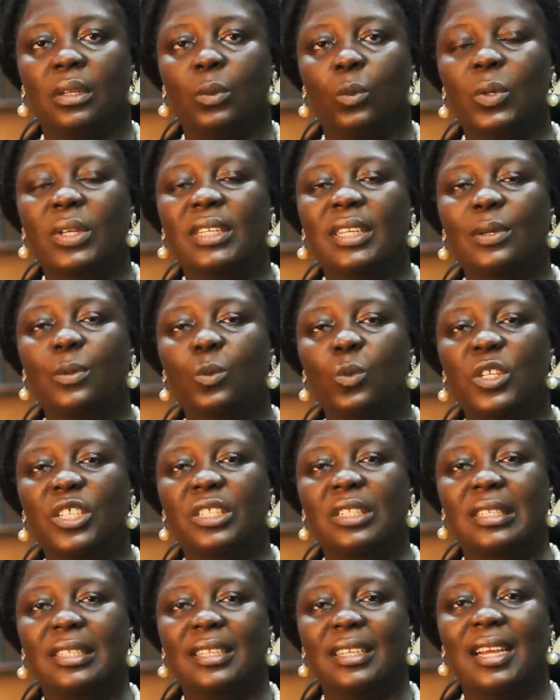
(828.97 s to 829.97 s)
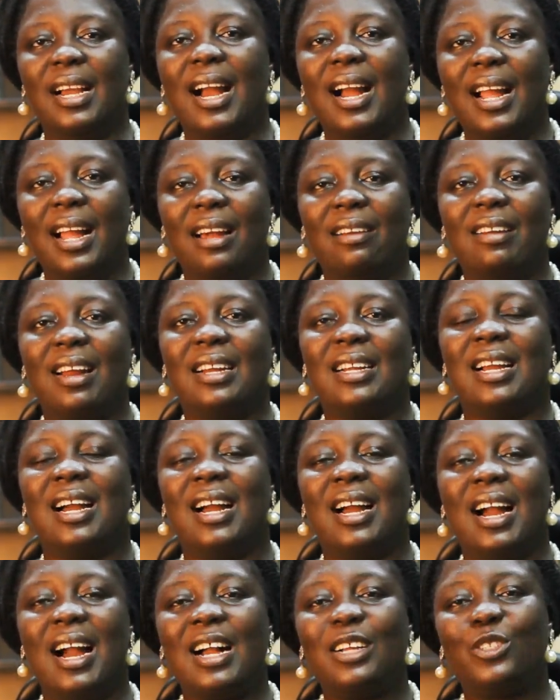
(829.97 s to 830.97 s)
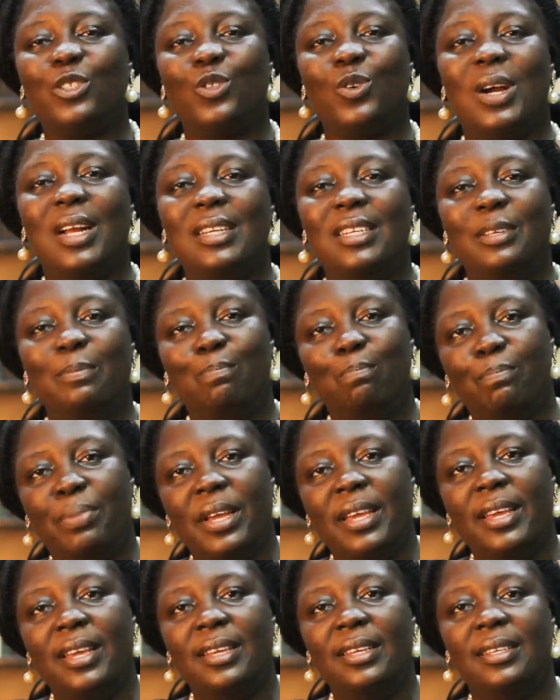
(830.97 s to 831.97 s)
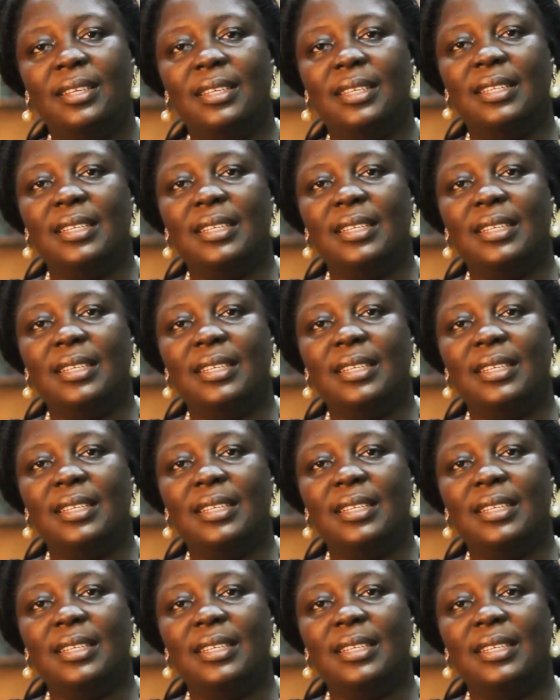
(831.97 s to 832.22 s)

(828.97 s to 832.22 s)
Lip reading: the hirer can actually pay